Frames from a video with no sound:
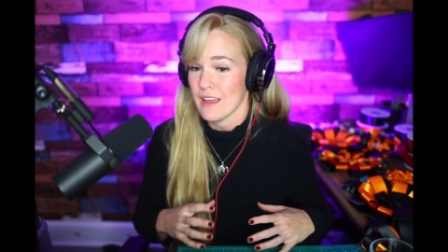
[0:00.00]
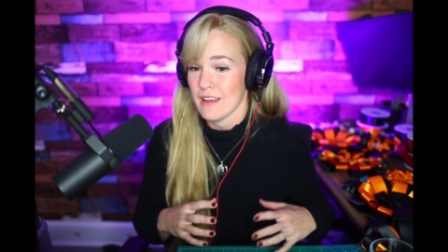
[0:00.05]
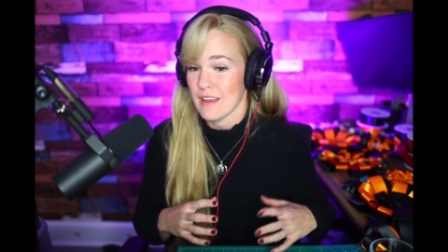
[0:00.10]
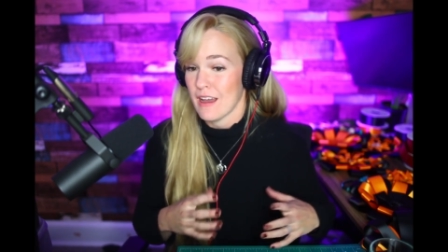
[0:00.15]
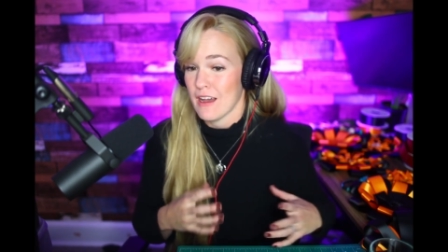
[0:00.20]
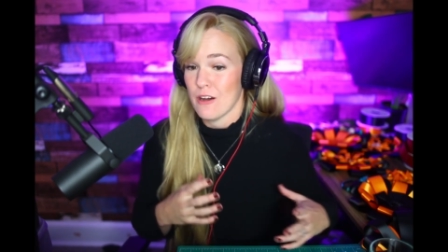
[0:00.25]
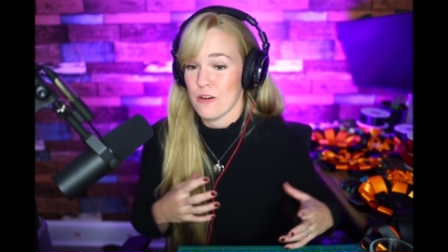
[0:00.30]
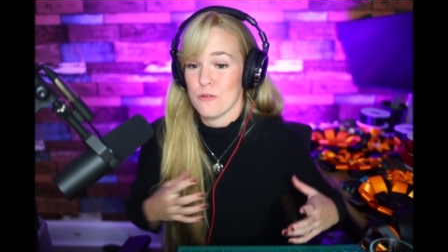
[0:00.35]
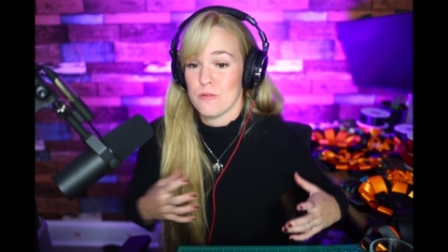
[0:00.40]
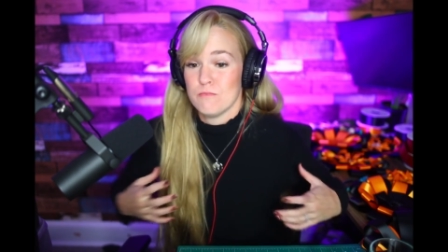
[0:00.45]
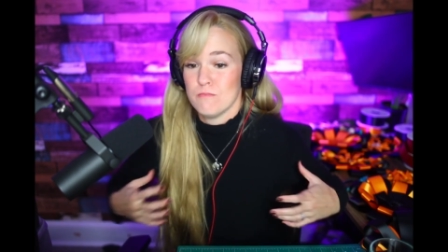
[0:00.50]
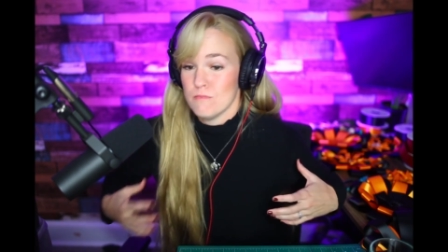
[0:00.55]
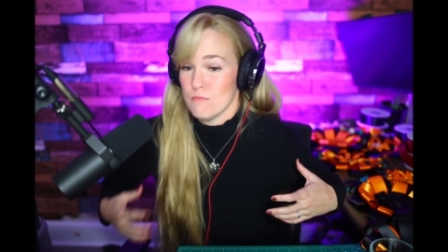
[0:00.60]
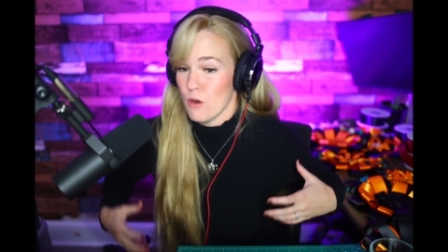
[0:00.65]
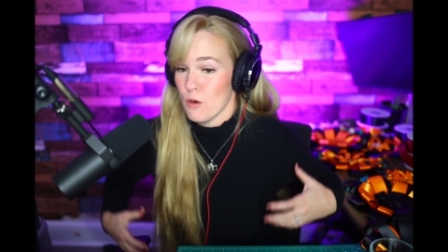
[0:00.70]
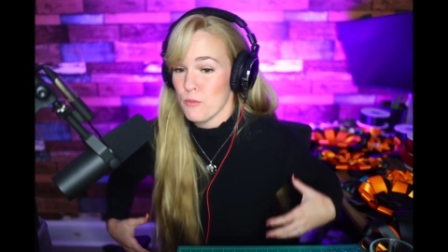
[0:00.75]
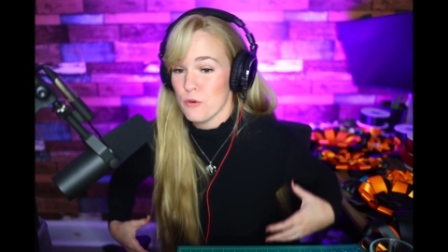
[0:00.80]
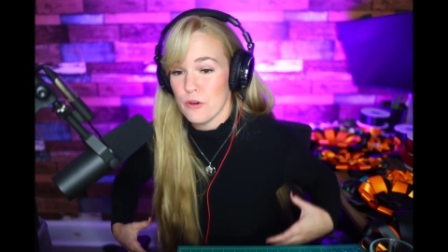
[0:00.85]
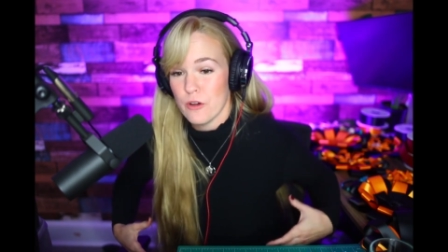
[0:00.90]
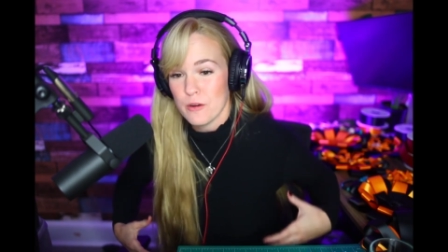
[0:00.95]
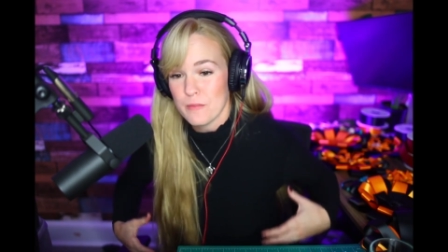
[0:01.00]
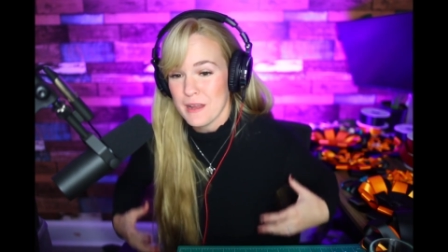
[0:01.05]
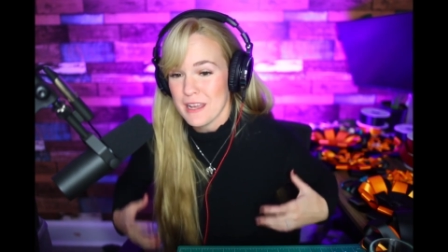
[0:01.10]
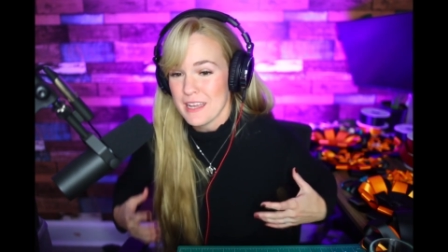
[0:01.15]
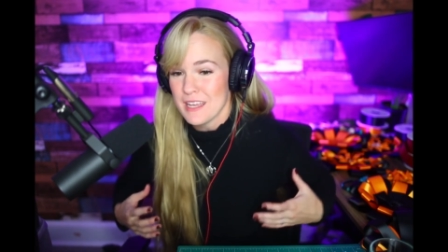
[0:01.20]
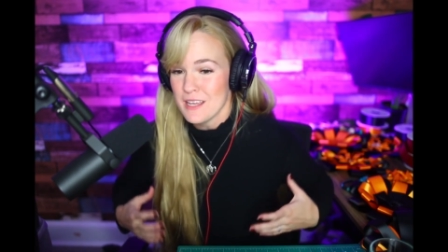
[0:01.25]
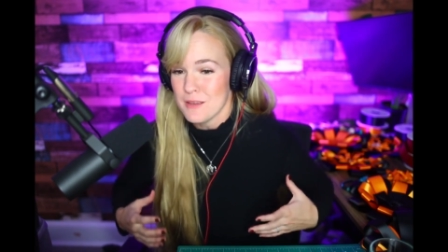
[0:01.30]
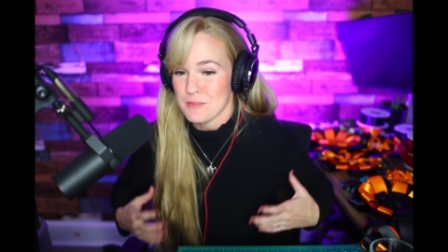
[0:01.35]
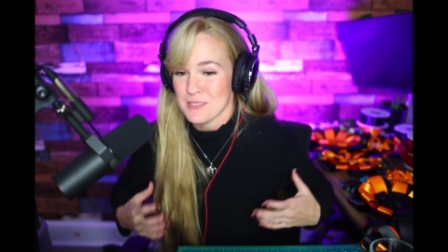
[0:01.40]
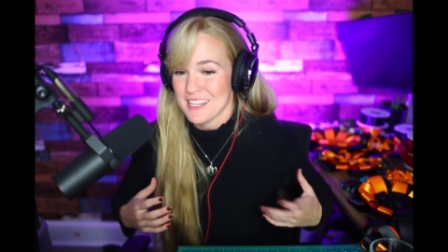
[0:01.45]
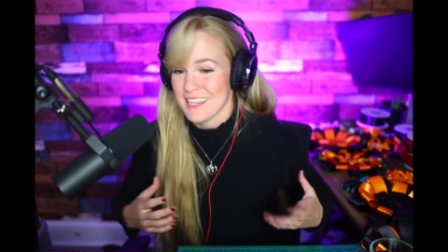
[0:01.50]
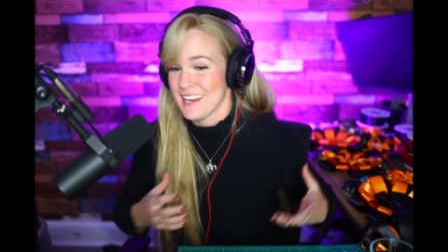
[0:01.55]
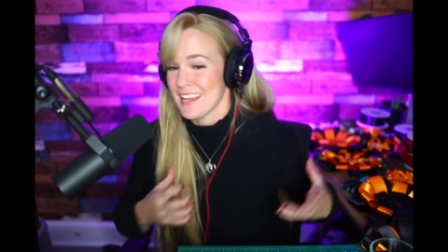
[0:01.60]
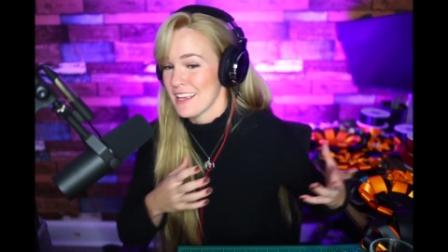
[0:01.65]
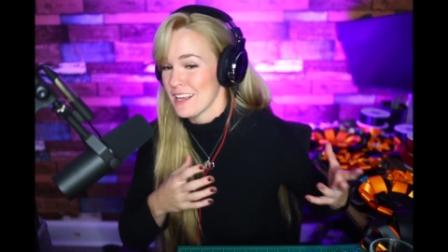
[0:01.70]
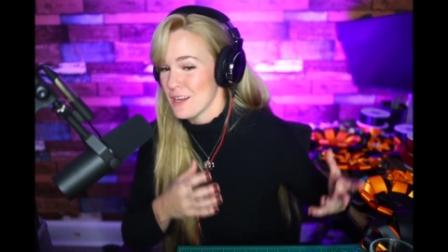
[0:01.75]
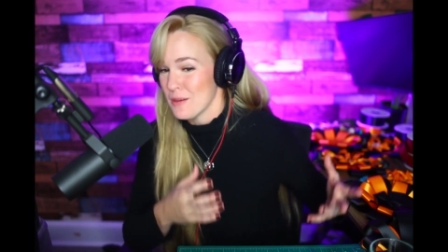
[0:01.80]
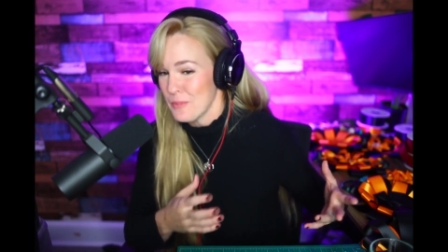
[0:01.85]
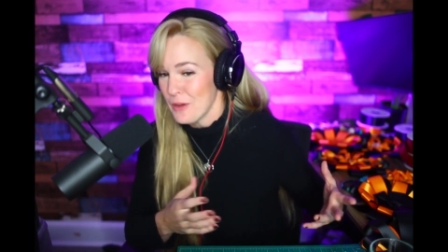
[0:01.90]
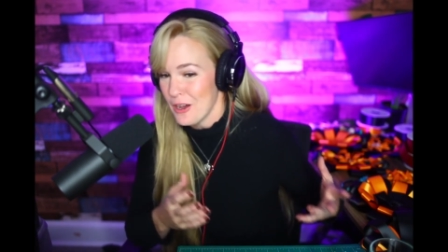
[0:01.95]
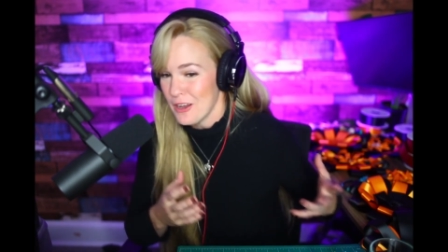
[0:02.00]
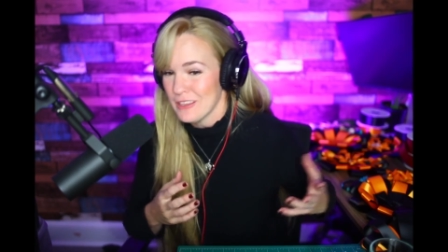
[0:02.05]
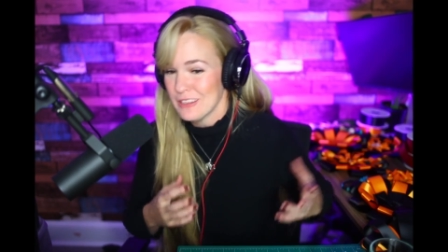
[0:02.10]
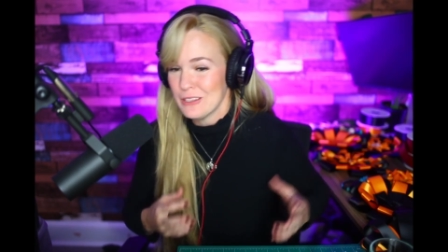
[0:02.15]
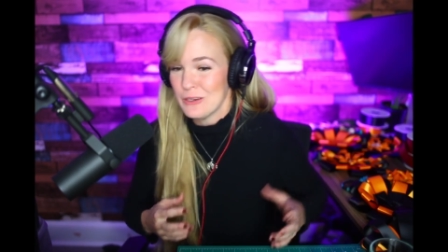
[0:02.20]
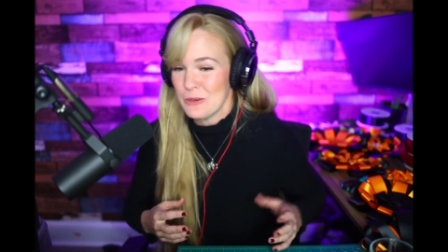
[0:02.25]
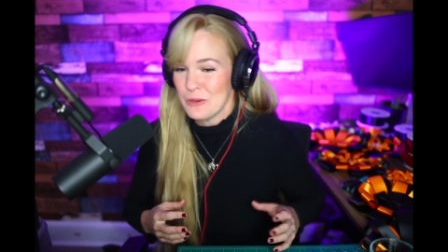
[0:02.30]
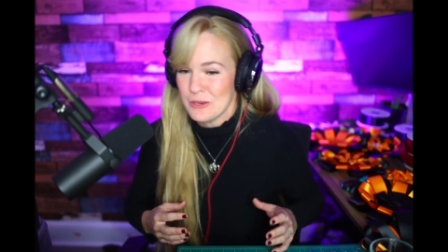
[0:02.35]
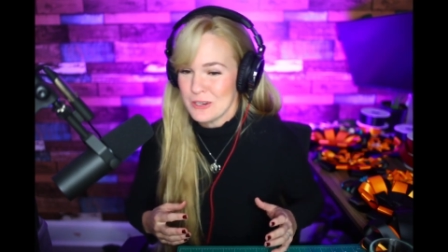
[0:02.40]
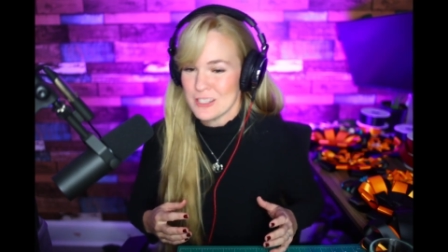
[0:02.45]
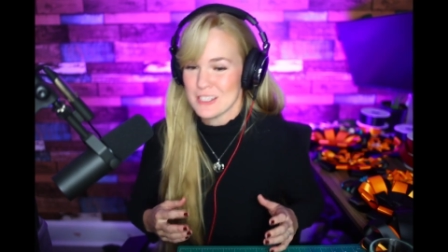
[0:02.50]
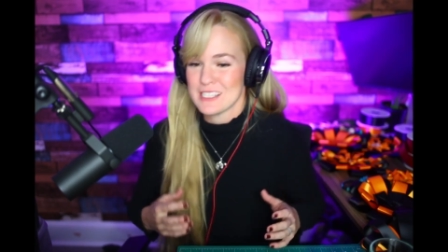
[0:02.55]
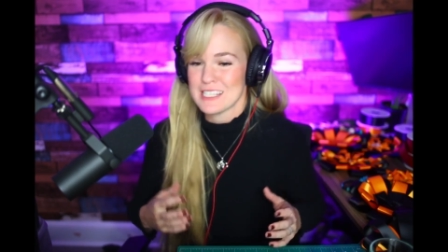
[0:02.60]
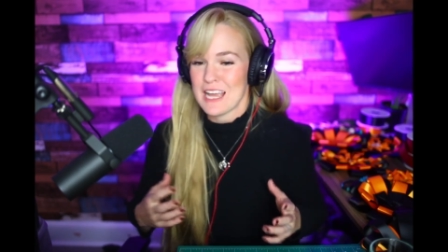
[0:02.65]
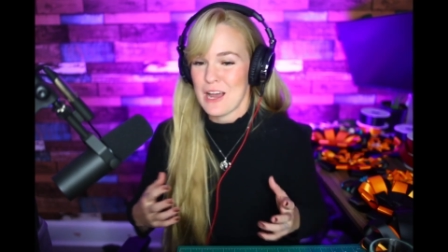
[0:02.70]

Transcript: how mobile are my hips can i get up on the horse how